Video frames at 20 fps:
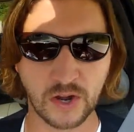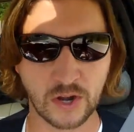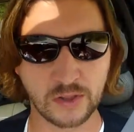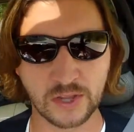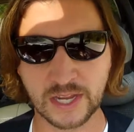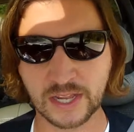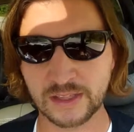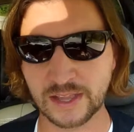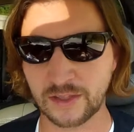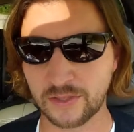I
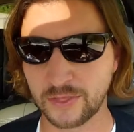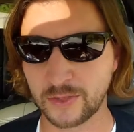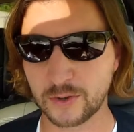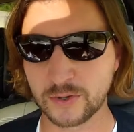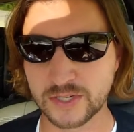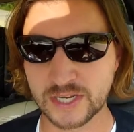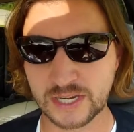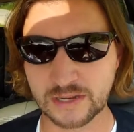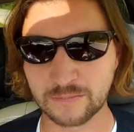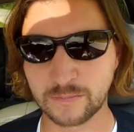only get like
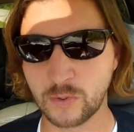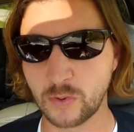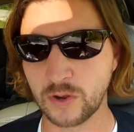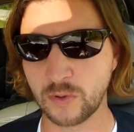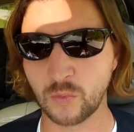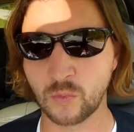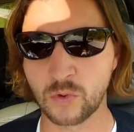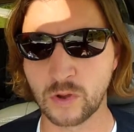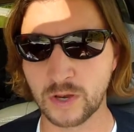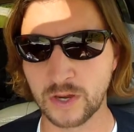
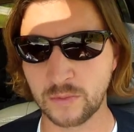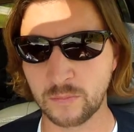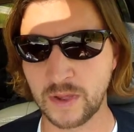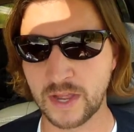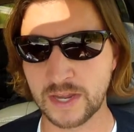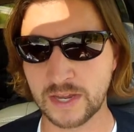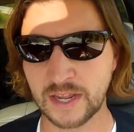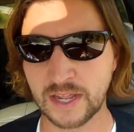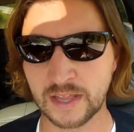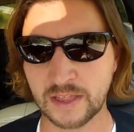13.1 in
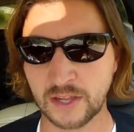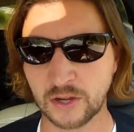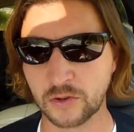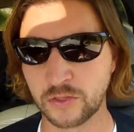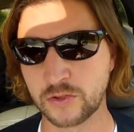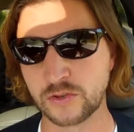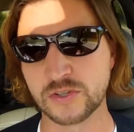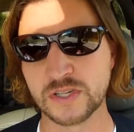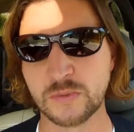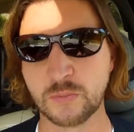my daily or
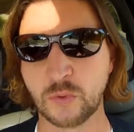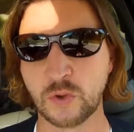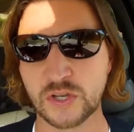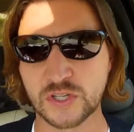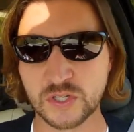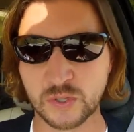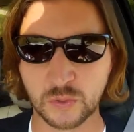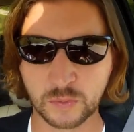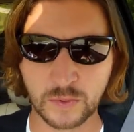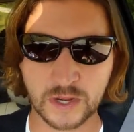
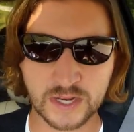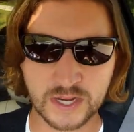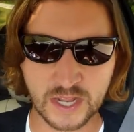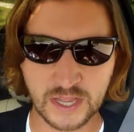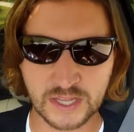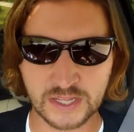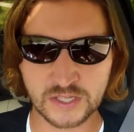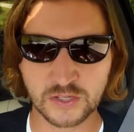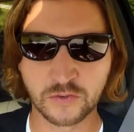13.2 in my daily.